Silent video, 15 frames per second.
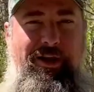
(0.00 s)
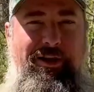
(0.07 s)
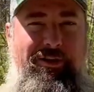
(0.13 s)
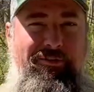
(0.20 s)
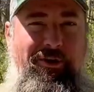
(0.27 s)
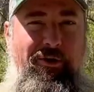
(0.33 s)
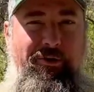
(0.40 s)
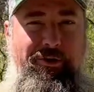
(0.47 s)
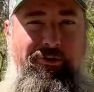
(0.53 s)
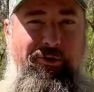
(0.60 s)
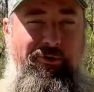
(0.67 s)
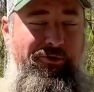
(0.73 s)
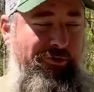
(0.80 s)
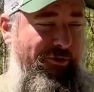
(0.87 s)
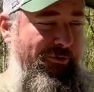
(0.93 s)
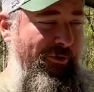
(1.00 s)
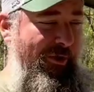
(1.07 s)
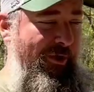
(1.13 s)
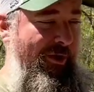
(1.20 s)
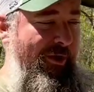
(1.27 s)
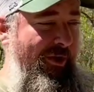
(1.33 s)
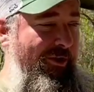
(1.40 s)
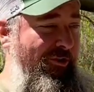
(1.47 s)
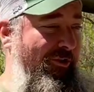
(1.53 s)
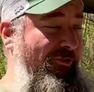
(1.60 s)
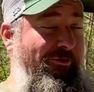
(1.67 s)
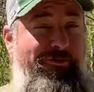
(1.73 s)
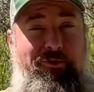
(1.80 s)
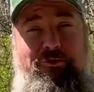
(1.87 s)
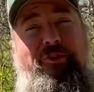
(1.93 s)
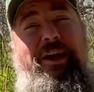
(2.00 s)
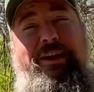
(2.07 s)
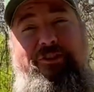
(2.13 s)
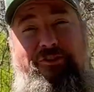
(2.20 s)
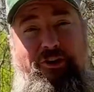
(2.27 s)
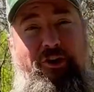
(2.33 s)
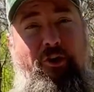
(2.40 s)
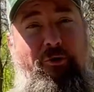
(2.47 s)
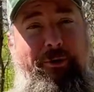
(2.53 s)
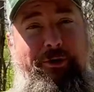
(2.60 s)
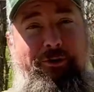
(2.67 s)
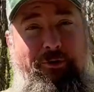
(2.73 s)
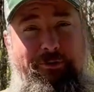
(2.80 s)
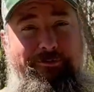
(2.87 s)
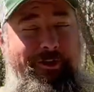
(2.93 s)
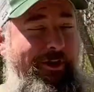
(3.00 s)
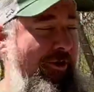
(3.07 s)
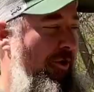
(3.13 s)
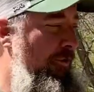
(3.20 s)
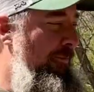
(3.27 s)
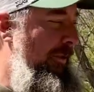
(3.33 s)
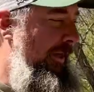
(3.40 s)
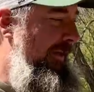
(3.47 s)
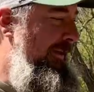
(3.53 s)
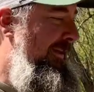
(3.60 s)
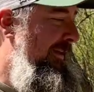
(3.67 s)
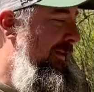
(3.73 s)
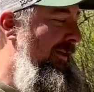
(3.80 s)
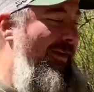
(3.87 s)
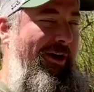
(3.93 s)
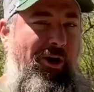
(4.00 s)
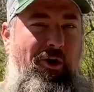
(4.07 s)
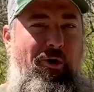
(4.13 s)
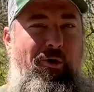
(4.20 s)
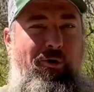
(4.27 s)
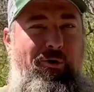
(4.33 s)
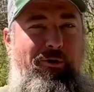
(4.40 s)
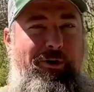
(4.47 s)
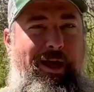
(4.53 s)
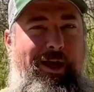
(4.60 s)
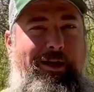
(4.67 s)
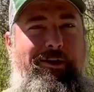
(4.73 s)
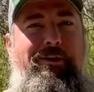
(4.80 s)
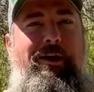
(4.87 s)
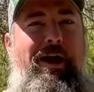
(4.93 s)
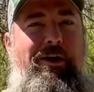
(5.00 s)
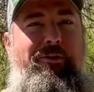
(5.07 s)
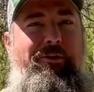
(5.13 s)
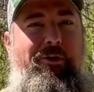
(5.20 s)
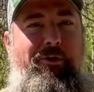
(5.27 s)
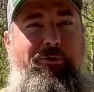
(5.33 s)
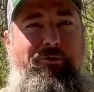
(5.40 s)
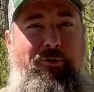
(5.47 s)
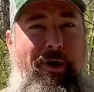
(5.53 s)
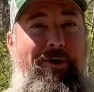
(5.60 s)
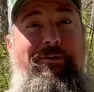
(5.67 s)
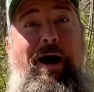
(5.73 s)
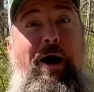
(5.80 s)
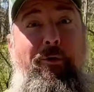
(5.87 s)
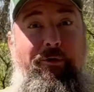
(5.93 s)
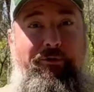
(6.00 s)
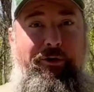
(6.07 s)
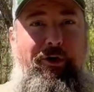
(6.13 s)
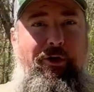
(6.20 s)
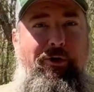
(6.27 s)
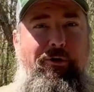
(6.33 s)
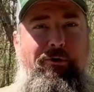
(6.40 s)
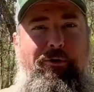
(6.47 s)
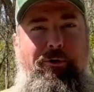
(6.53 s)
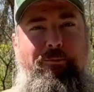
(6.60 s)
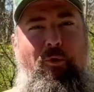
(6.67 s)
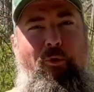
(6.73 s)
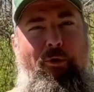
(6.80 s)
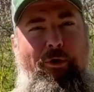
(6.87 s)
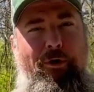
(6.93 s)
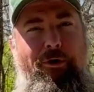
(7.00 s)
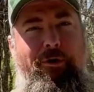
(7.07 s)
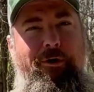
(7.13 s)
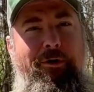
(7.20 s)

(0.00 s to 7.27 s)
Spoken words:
as I already told you just a few seconds ago in your video, but a whole, like, I don't know, 12 hours ago or more